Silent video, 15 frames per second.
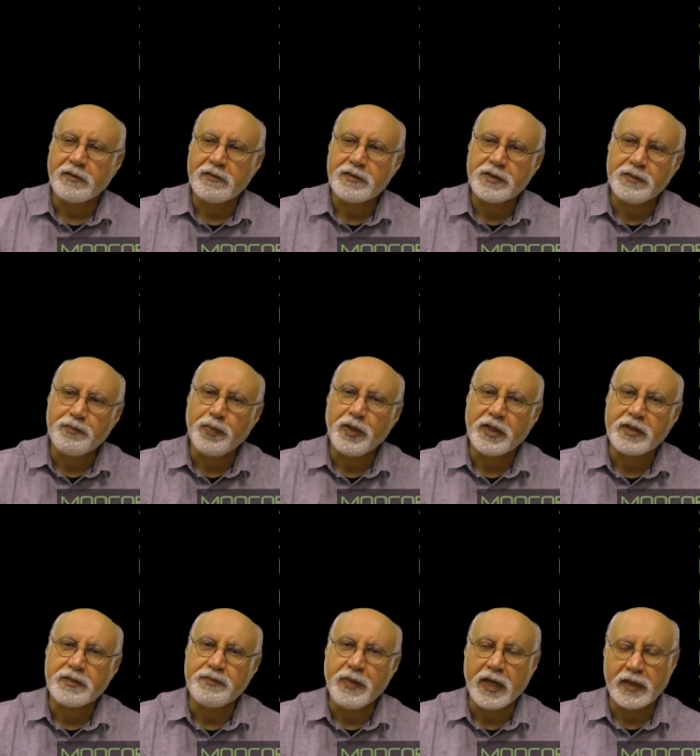
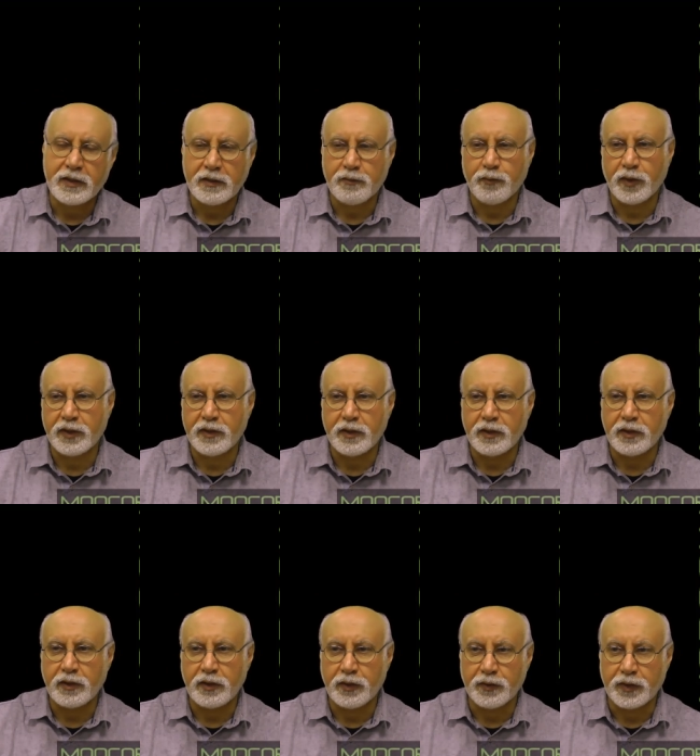simplex method, whether
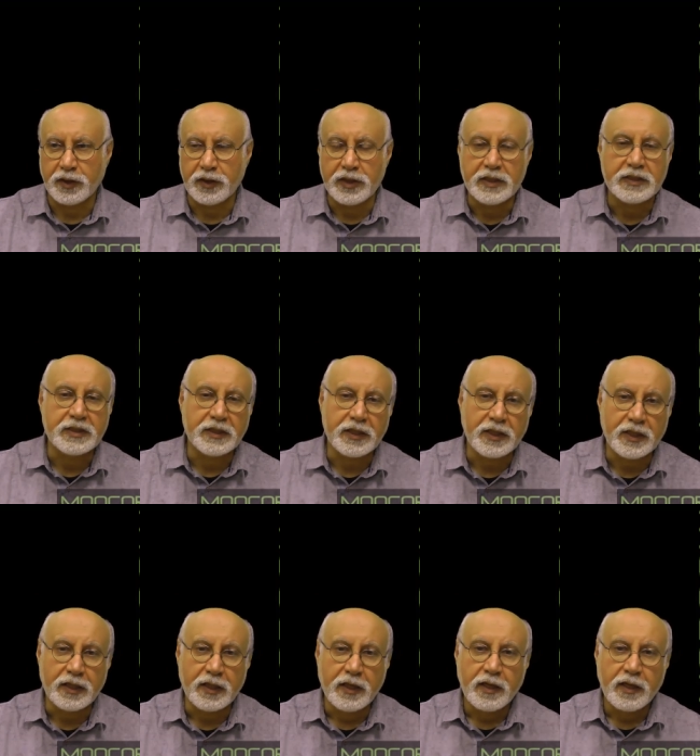you can easily